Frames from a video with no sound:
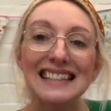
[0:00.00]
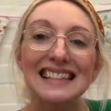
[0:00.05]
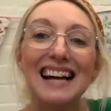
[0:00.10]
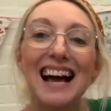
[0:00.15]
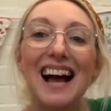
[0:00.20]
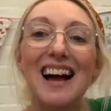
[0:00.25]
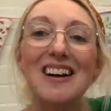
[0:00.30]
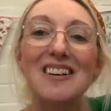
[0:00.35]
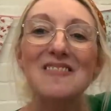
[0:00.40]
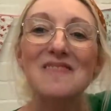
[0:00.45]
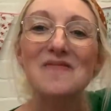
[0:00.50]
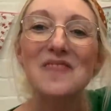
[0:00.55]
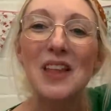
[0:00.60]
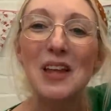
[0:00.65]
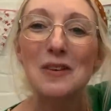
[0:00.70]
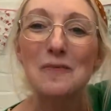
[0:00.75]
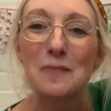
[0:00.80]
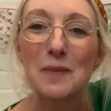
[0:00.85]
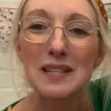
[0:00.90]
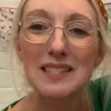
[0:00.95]

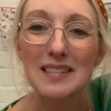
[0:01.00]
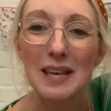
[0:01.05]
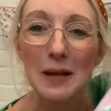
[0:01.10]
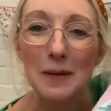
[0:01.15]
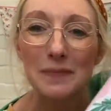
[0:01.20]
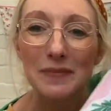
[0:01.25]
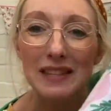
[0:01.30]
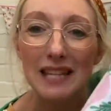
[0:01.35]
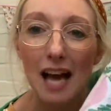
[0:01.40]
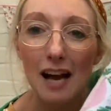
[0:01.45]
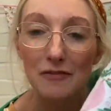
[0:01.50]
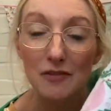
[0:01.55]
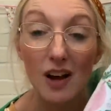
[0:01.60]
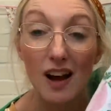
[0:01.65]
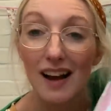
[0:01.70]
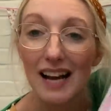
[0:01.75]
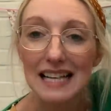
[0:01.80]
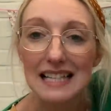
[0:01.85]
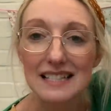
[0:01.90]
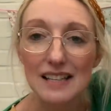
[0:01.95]
but yeah, I've not
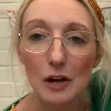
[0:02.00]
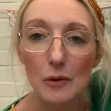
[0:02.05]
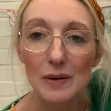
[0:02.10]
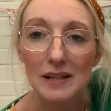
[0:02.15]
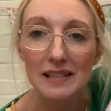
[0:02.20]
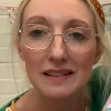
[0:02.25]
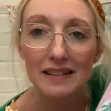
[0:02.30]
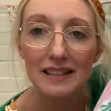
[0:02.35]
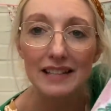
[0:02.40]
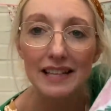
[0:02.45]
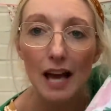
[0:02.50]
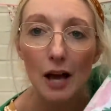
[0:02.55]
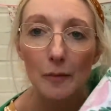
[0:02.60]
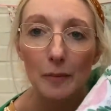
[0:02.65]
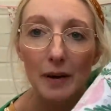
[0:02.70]
ironed it or anything yet,